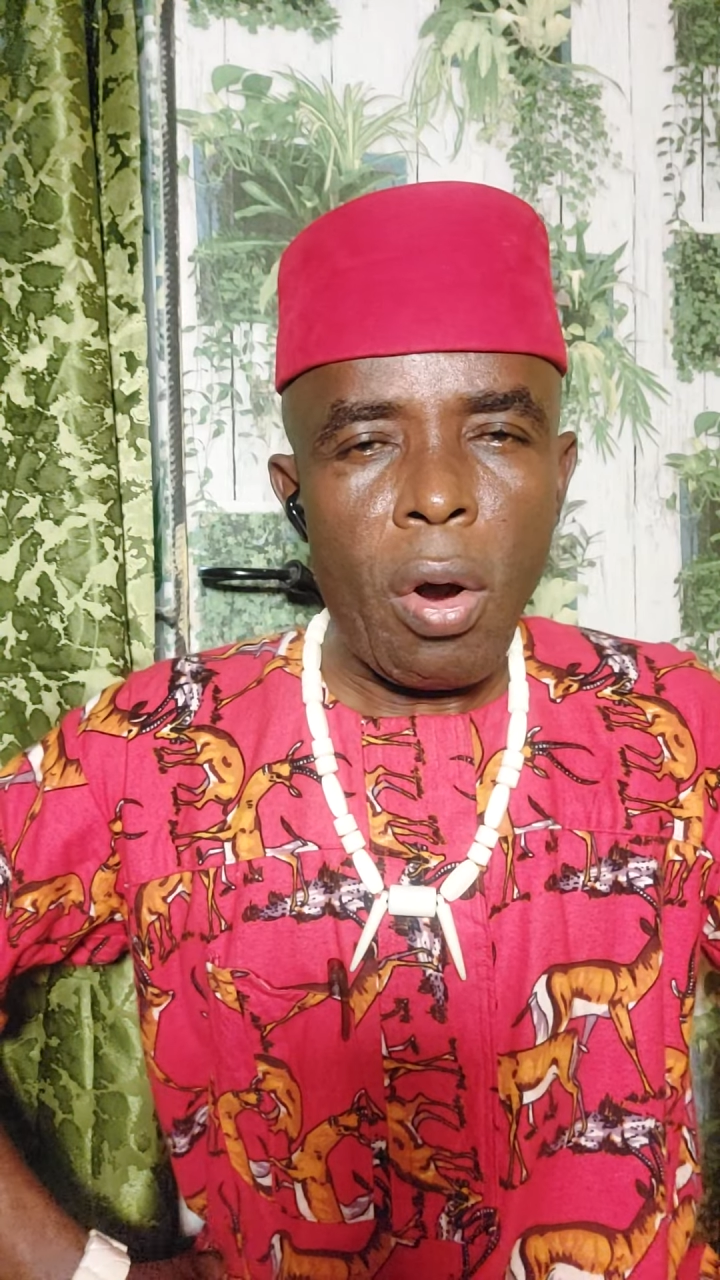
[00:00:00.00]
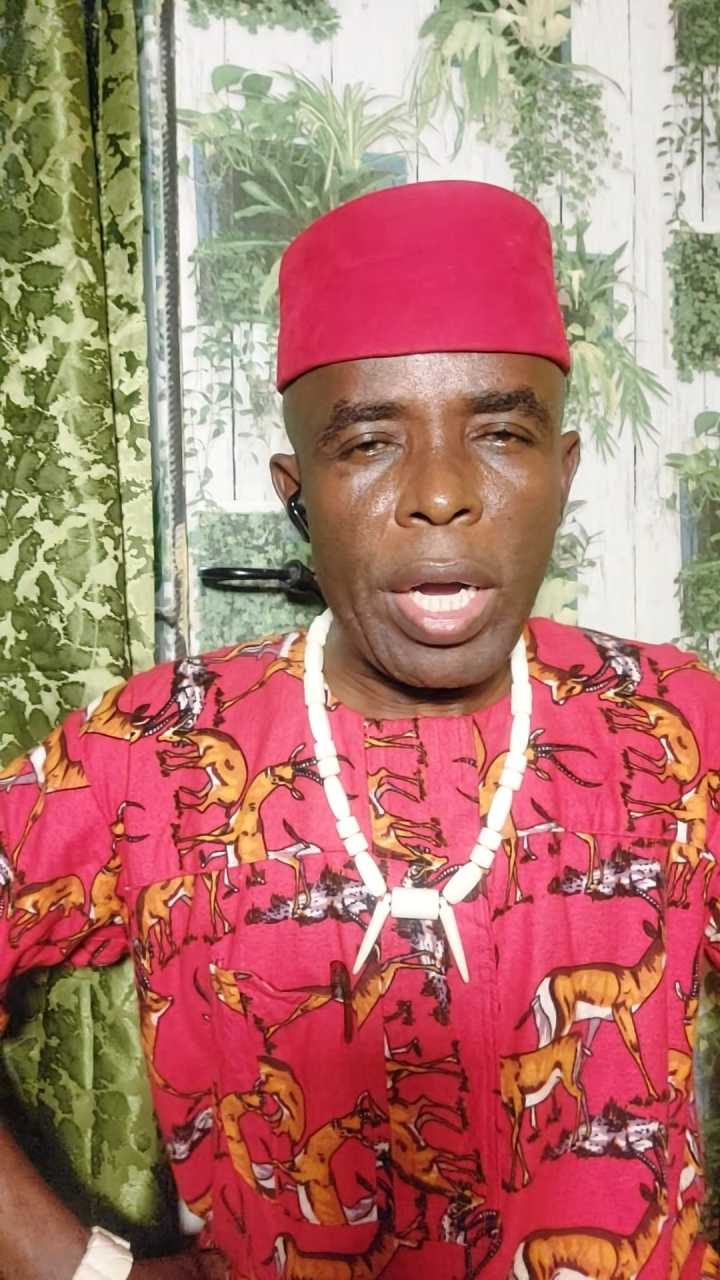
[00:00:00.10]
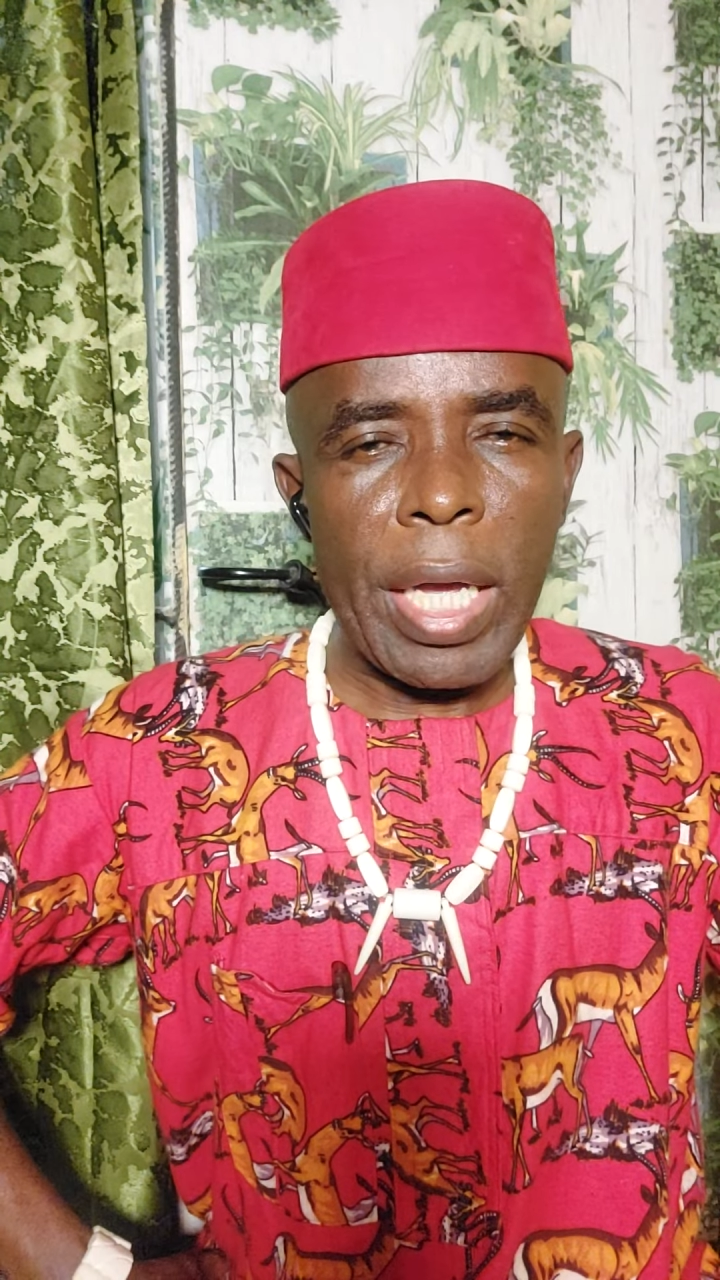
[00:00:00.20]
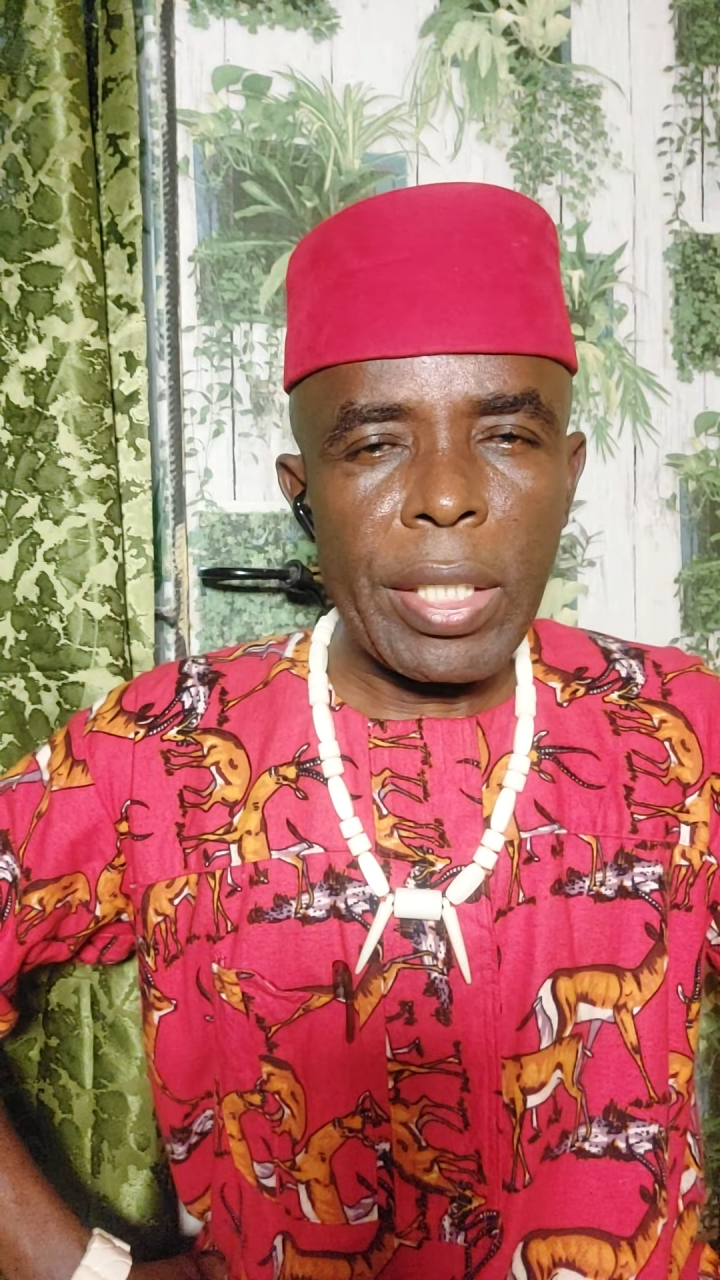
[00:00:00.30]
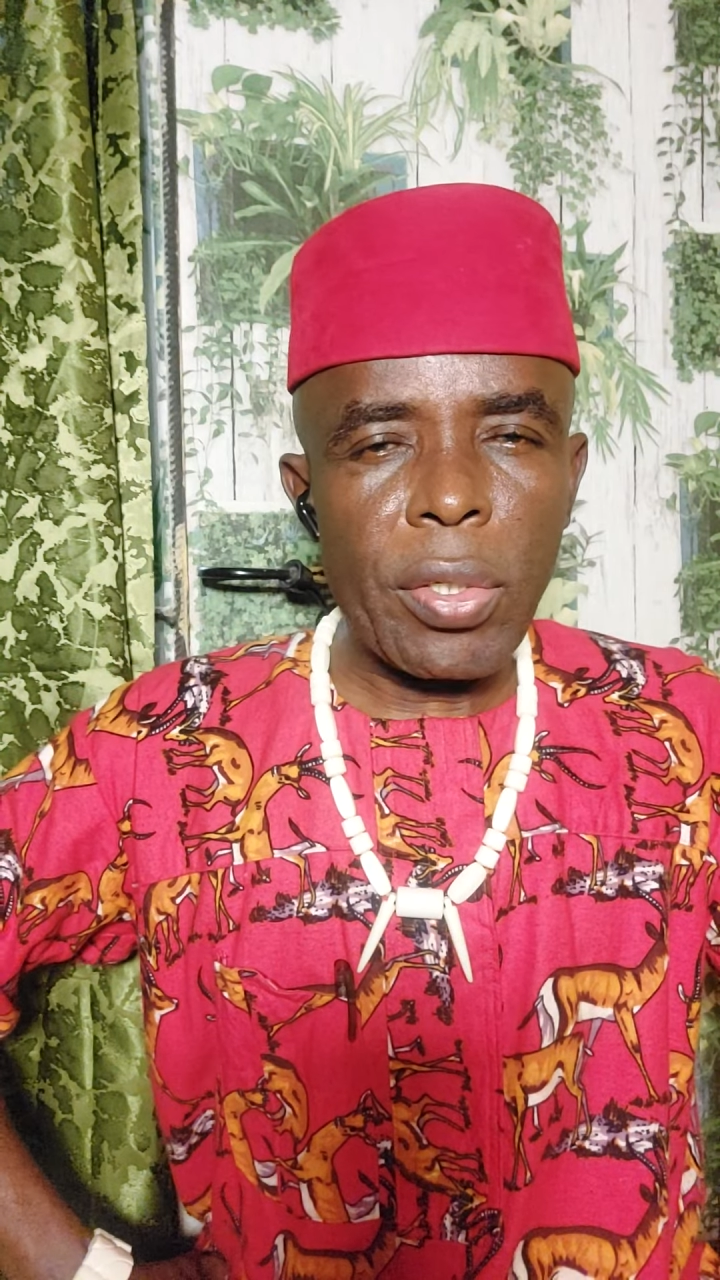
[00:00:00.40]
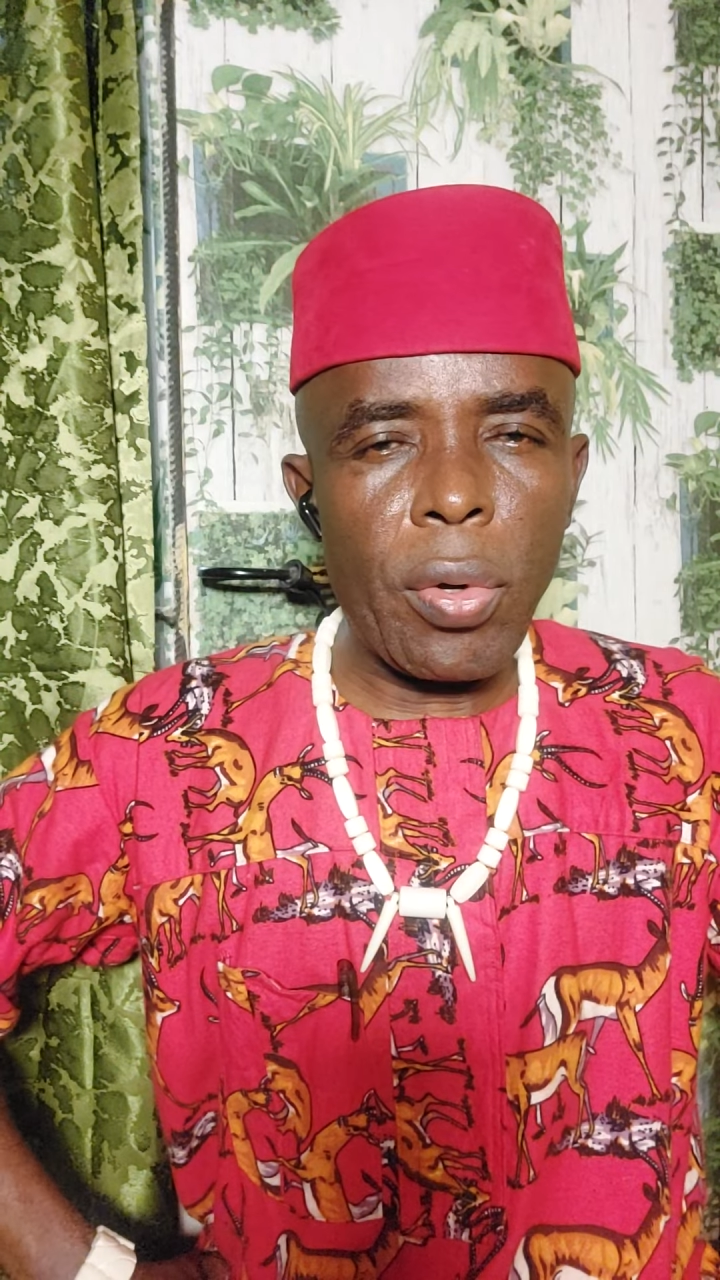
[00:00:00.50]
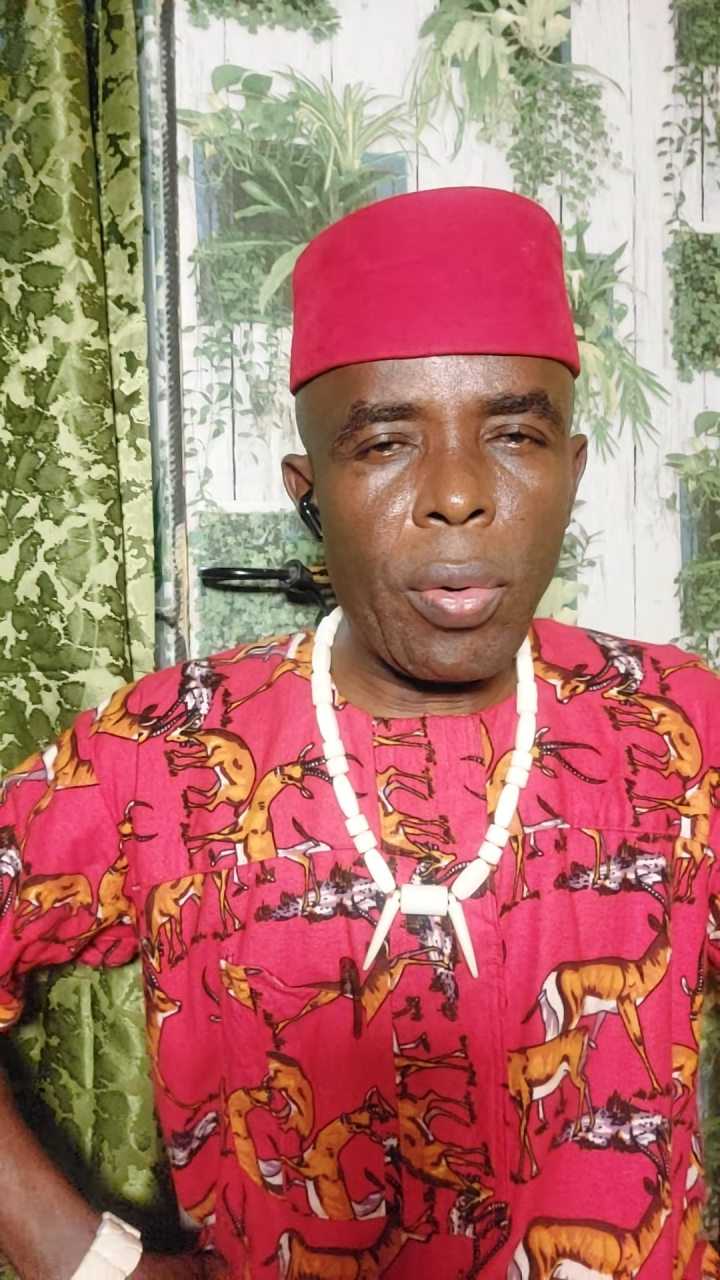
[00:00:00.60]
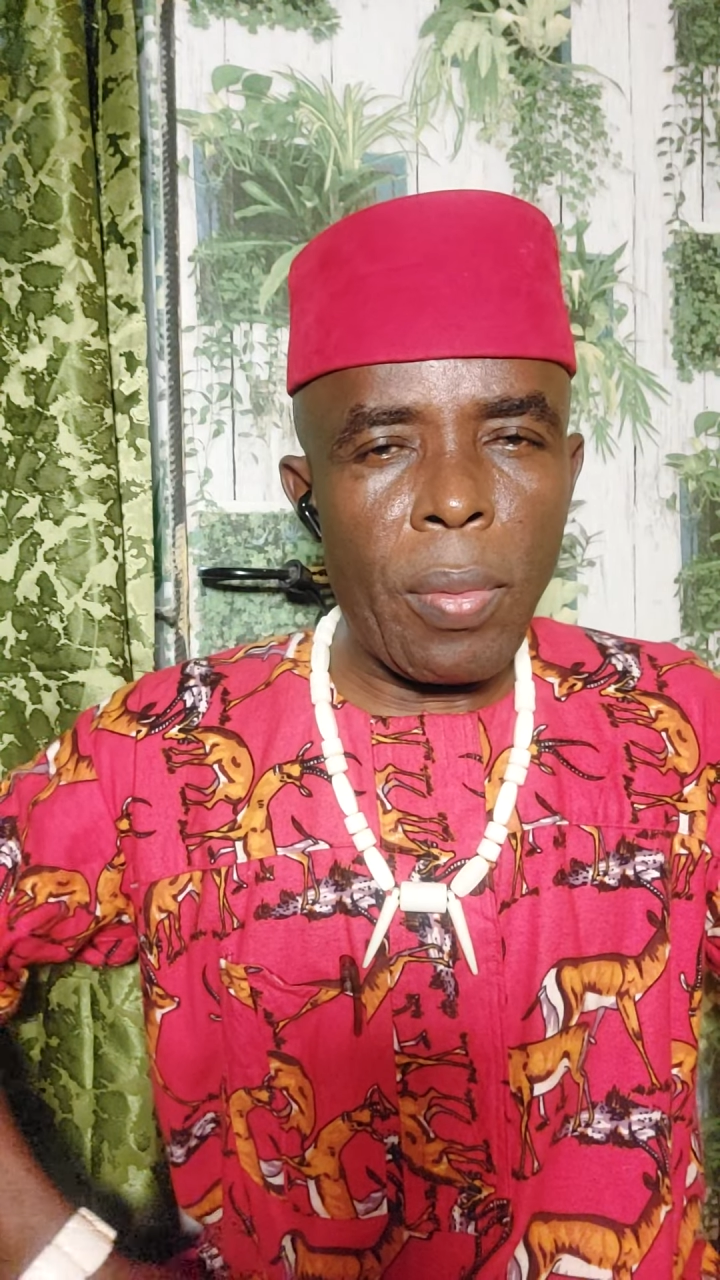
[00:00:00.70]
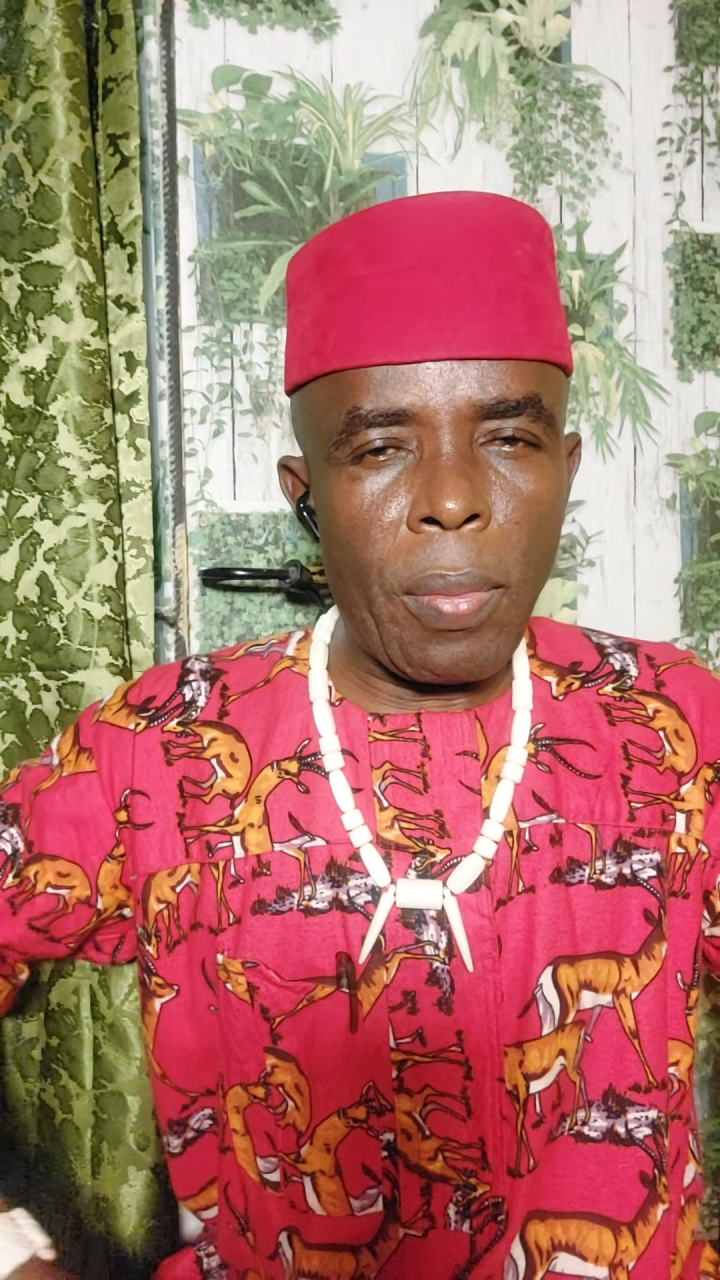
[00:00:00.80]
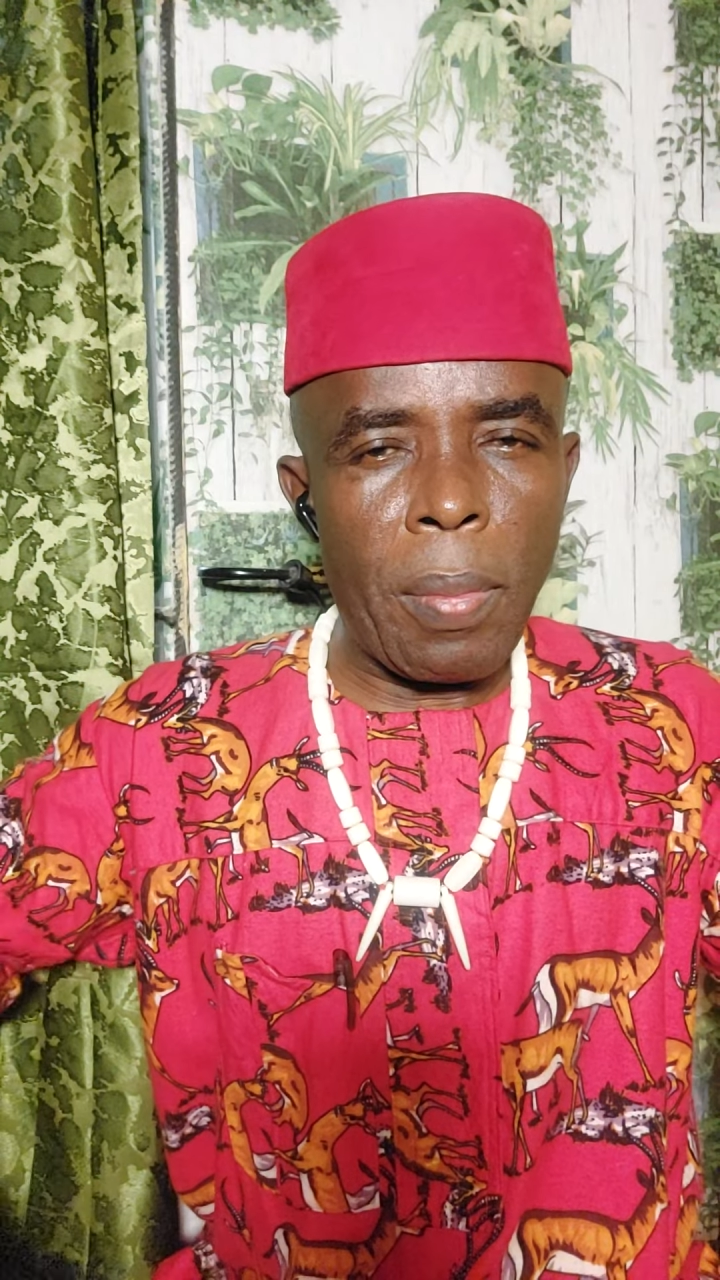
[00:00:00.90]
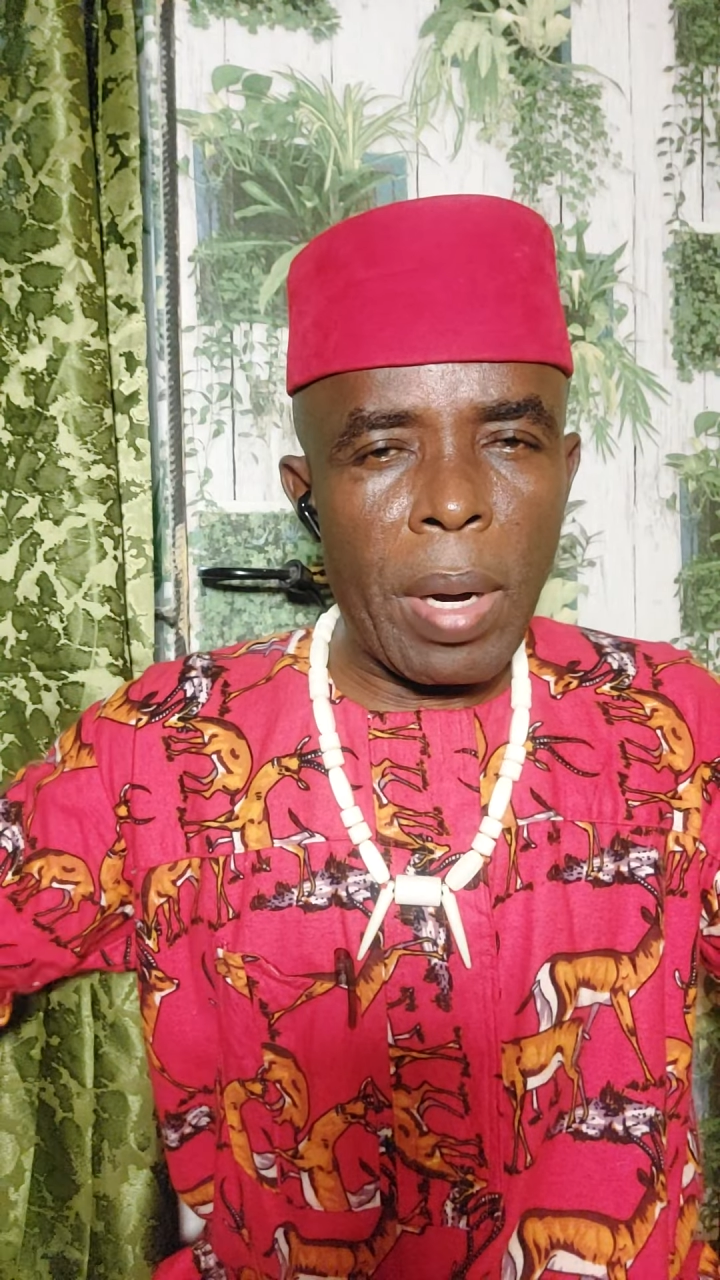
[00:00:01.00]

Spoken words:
Okay, so